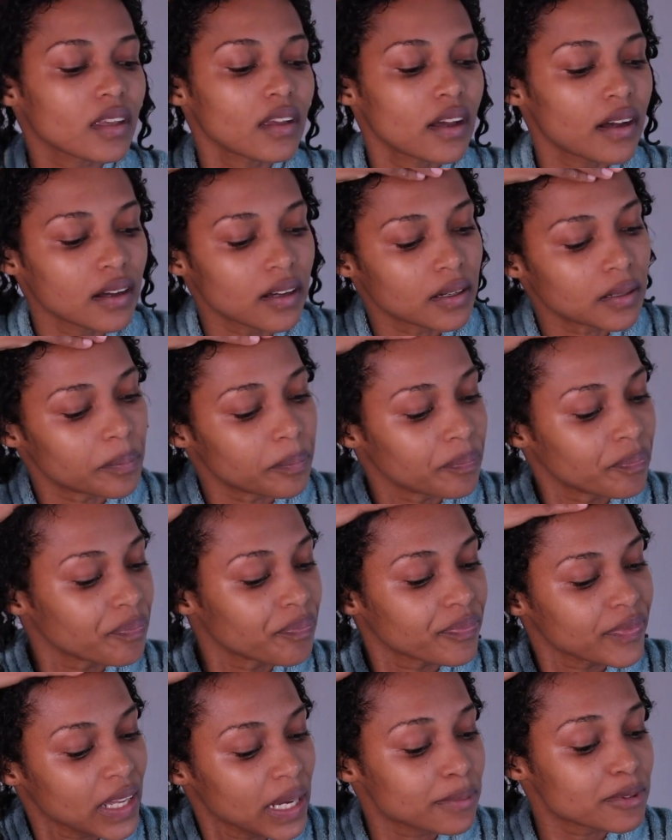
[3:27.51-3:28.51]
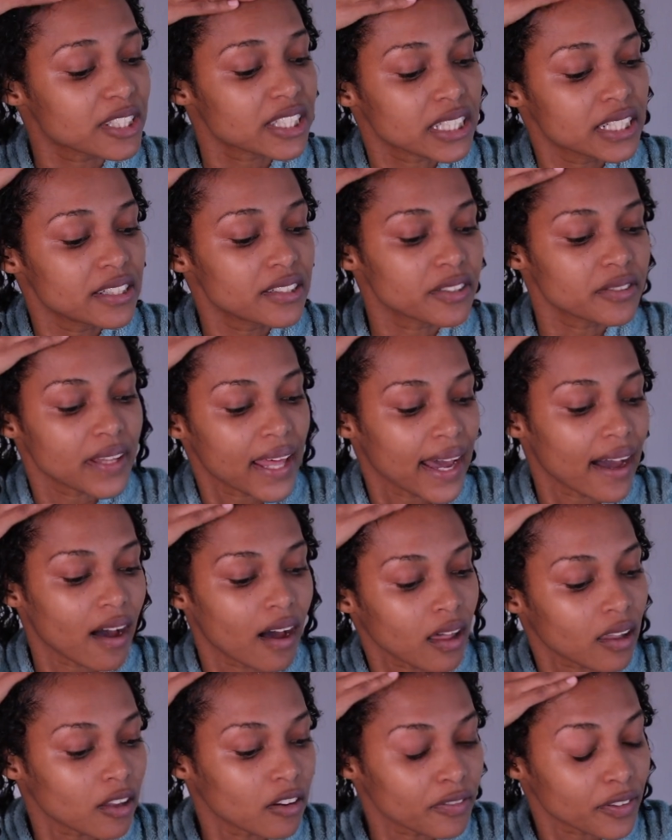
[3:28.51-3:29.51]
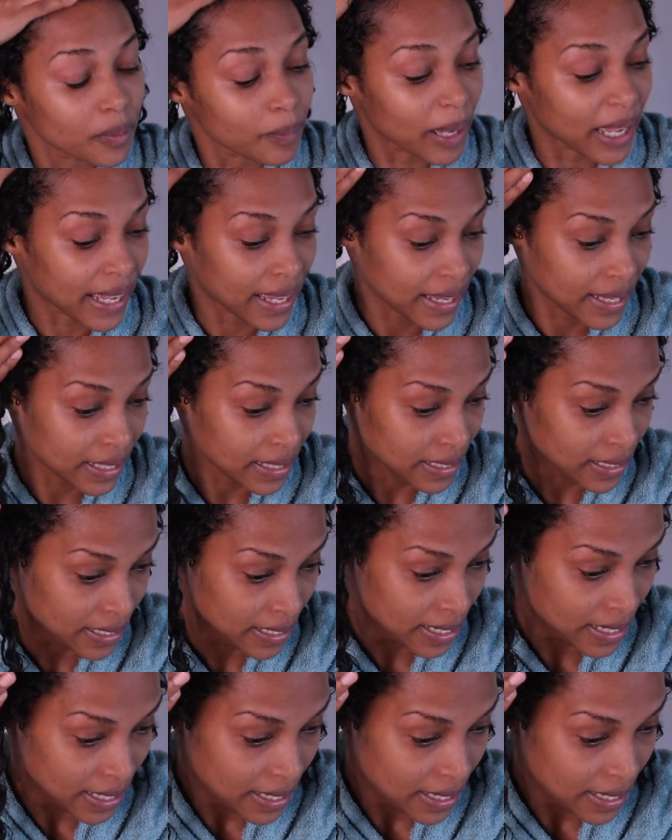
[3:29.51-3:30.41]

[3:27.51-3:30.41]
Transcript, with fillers: um, I'm just going to do that all over my head